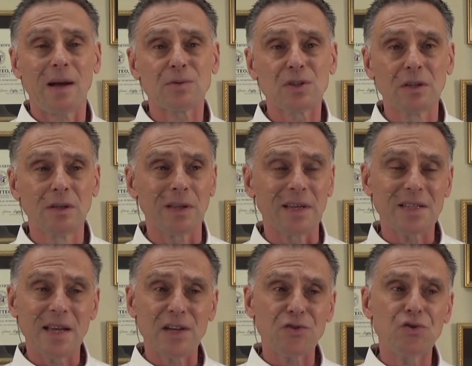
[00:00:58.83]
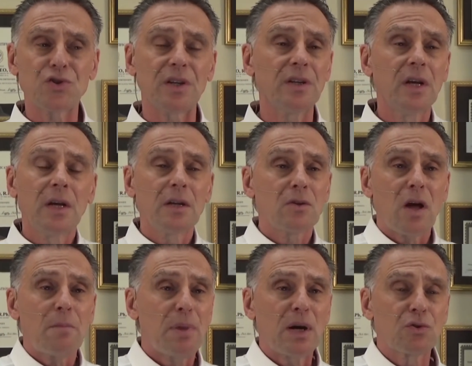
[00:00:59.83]
absolutely, is estrogen,
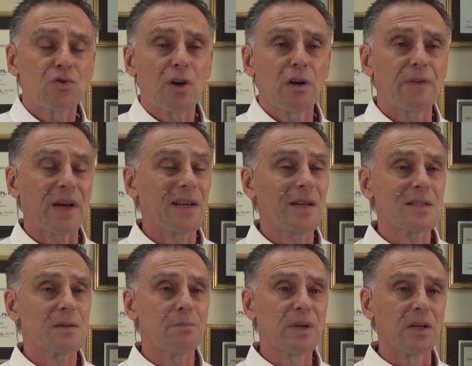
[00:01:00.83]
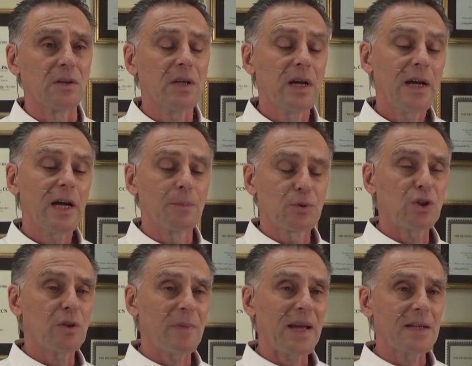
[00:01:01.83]
not bone trophic. It doesn't build, helps
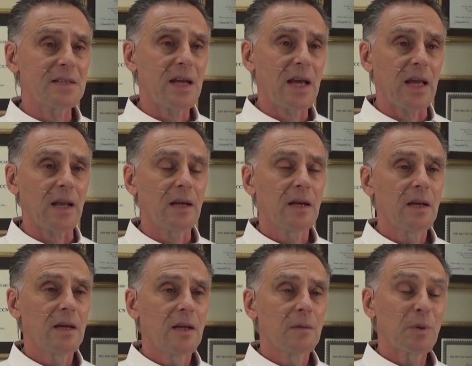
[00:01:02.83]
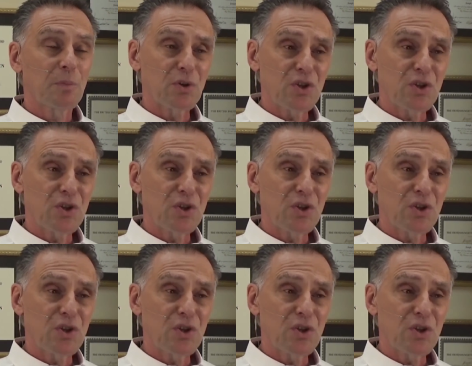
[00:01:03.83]
you to maintain, but